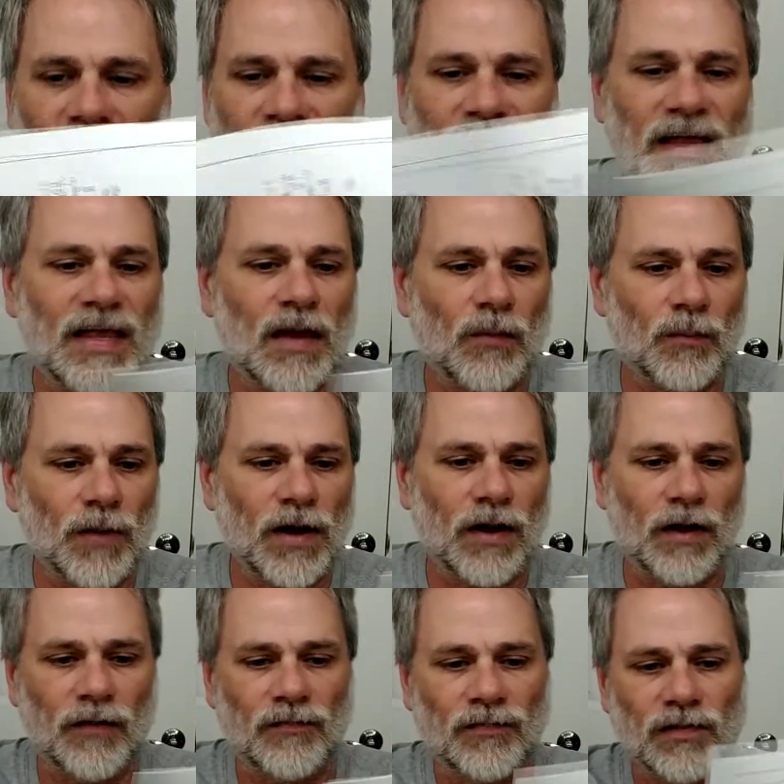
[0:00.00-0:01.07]
They get rid
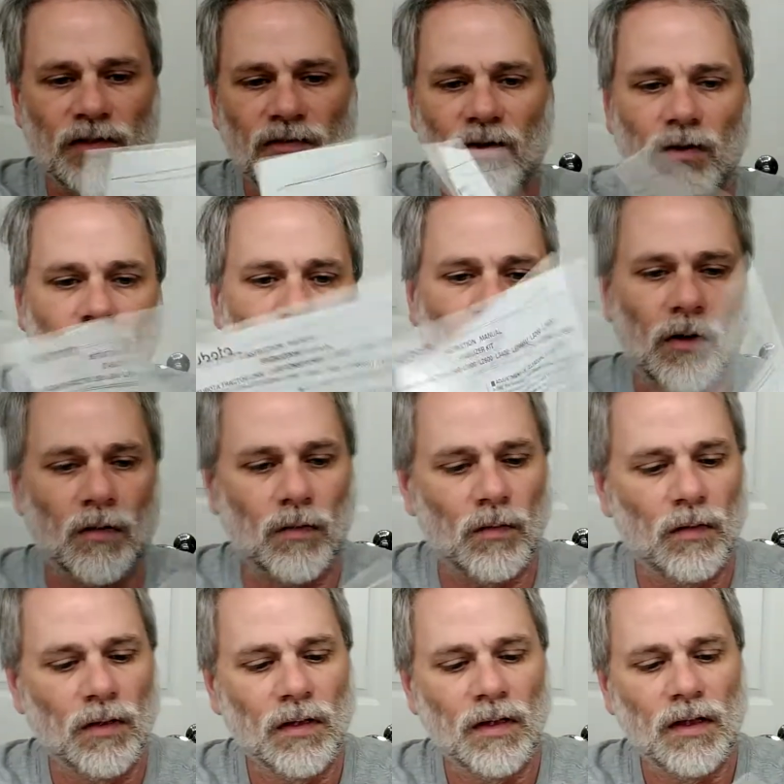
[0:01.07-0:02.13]
of the turnbuckle.
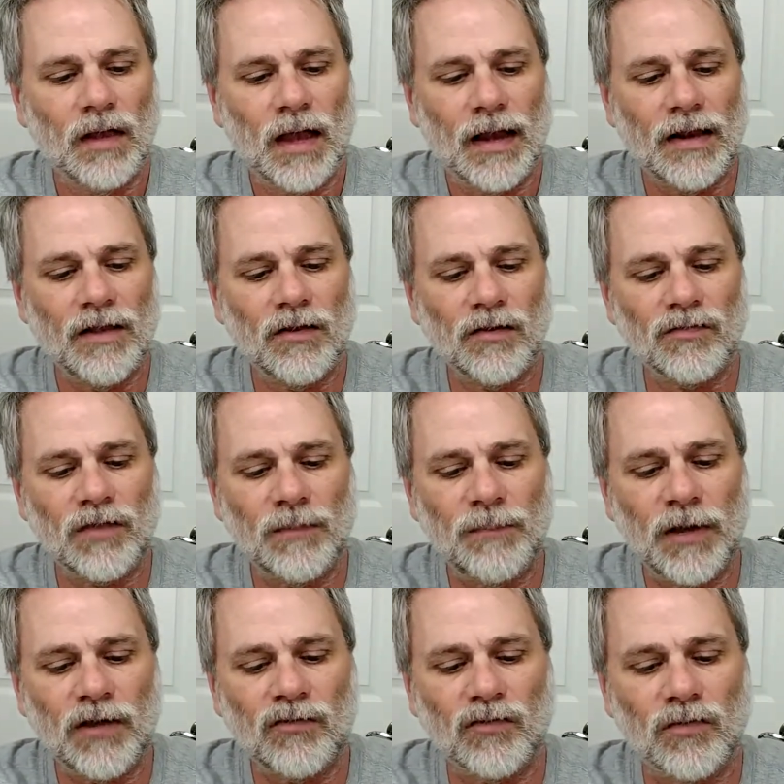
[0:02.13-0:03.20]
And here's a
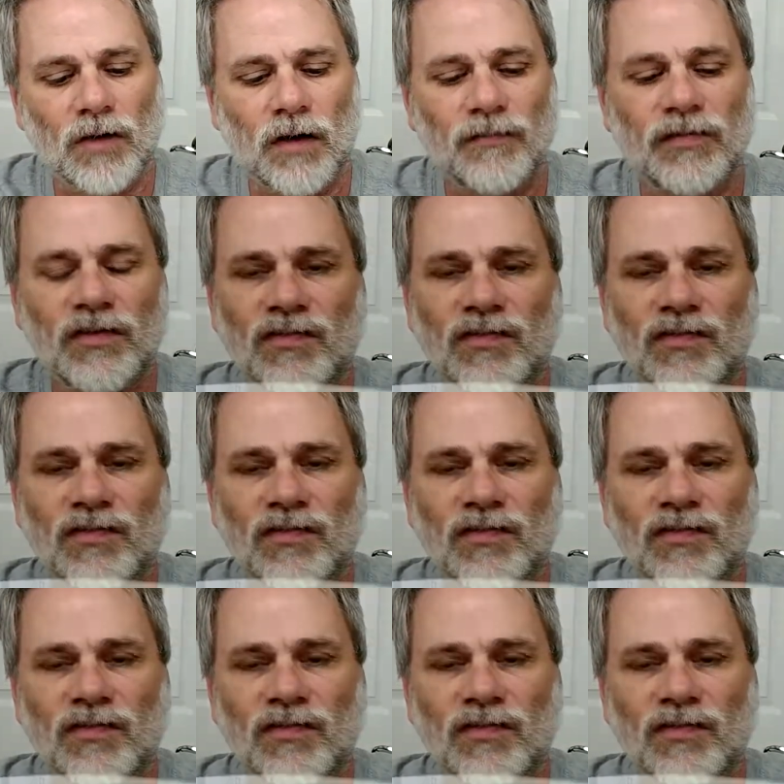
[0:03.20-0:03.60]
picture of the